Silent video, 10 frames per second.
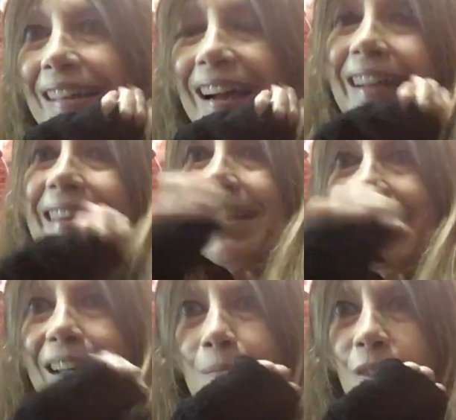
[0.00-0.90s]
I think
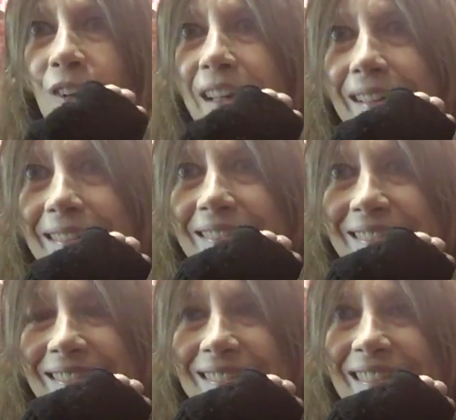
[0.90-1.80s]
that I'm great.
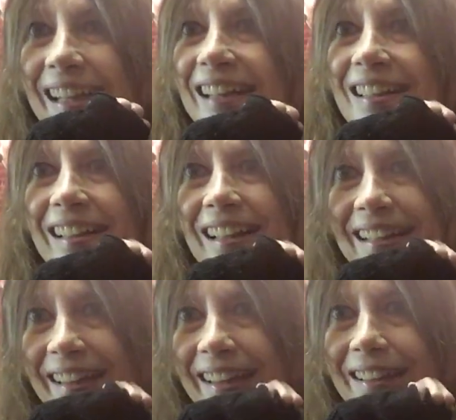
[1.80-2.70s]
How do you
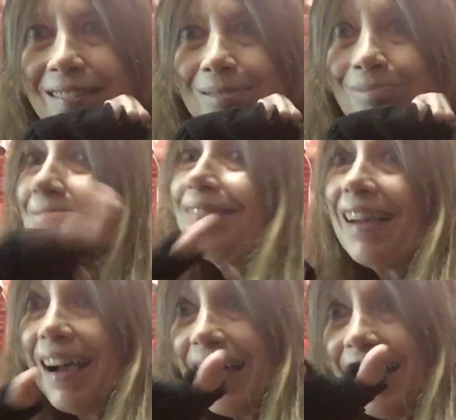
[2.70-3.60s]
like that?
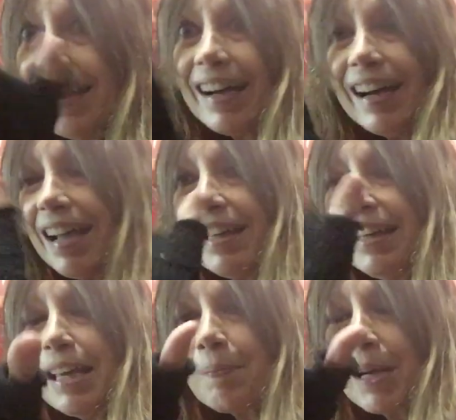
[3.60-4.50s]
I, I, I
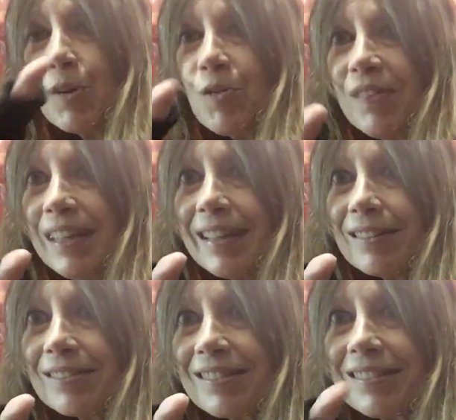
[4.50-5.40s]
like my own
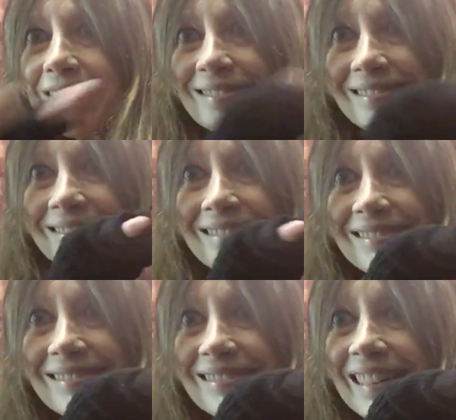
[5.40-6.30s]
videos.
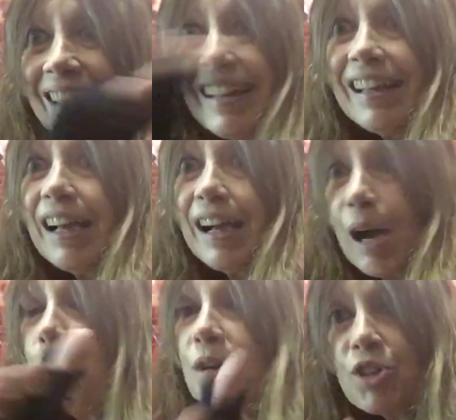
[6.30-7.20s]
I, I
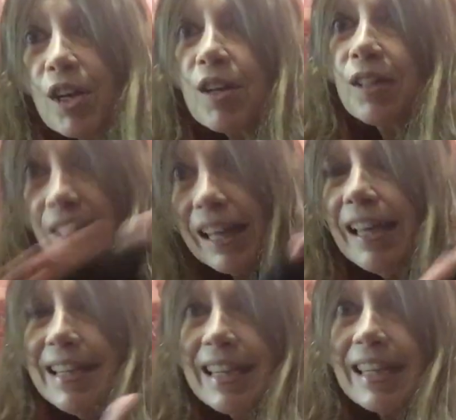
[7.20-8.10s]
wish I could
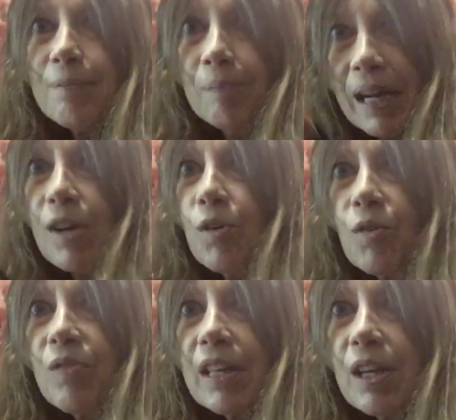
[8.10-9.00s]
like it, my own
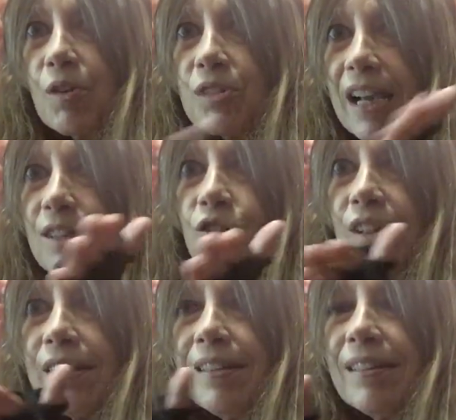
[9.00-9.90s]
videos,
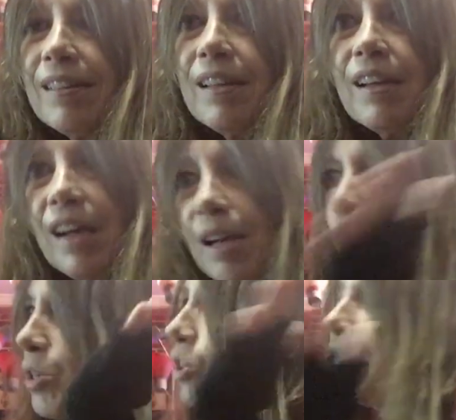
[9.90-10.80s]
actually. I
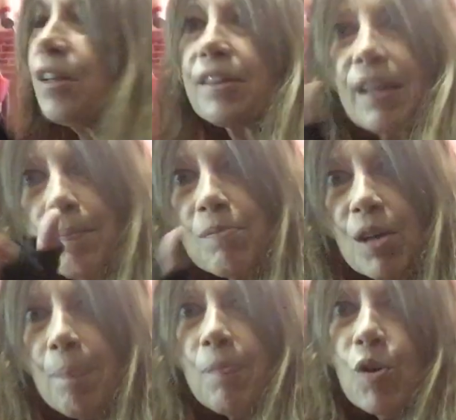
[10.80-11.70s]
wish I could thumbs
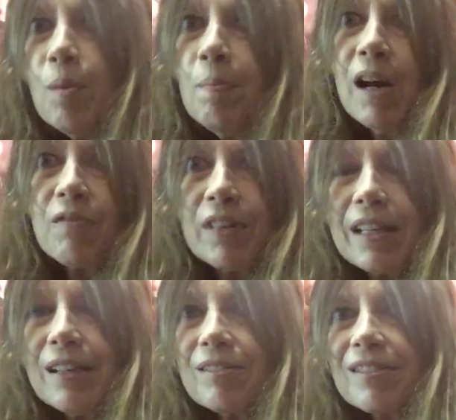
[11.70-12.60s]
up all my
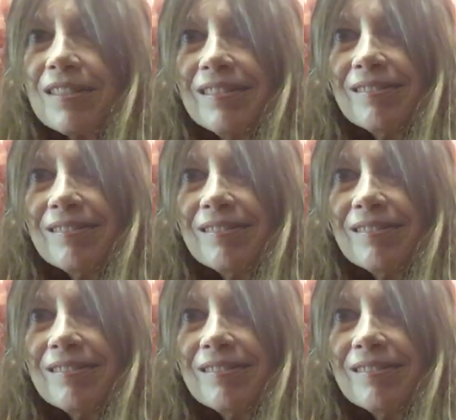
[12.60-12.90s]
videos.